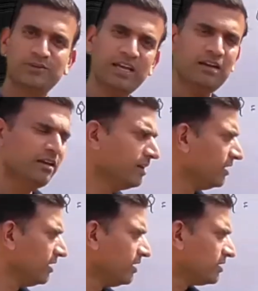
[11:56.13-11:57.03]
Okay.
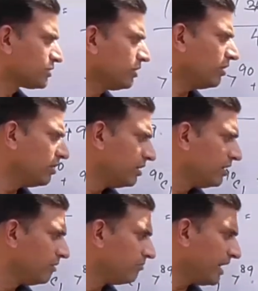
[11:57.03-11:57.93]
So
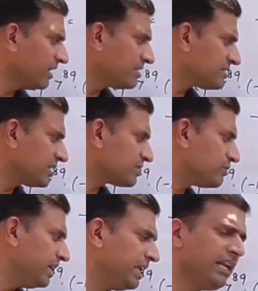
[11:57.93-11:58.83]
minus
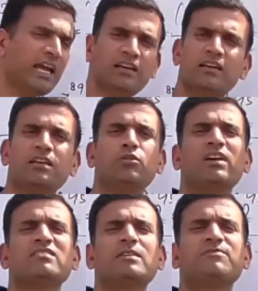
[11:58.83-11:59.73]
629, you can